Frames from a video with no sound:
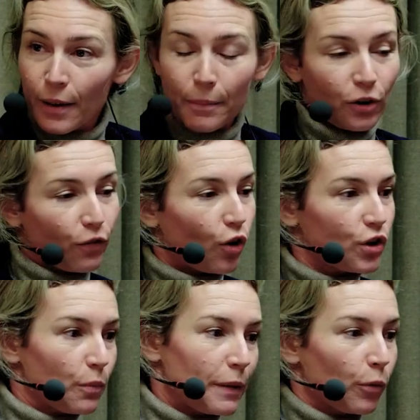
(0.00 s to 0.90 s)
but of course
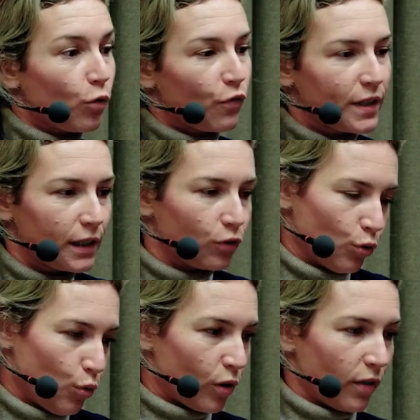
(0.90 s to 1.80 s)
the people who visit
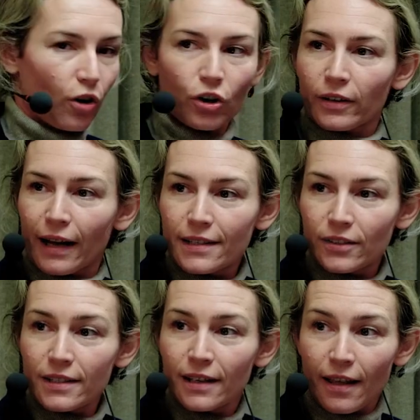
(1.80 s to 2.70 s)
you, who are the
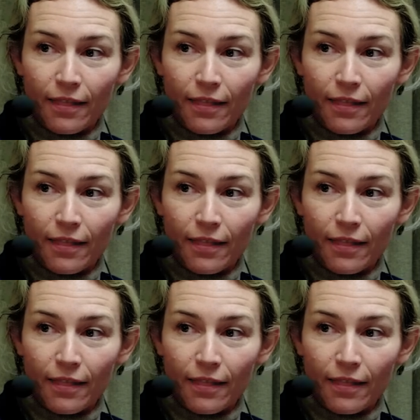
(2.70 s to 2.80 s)
colonizers,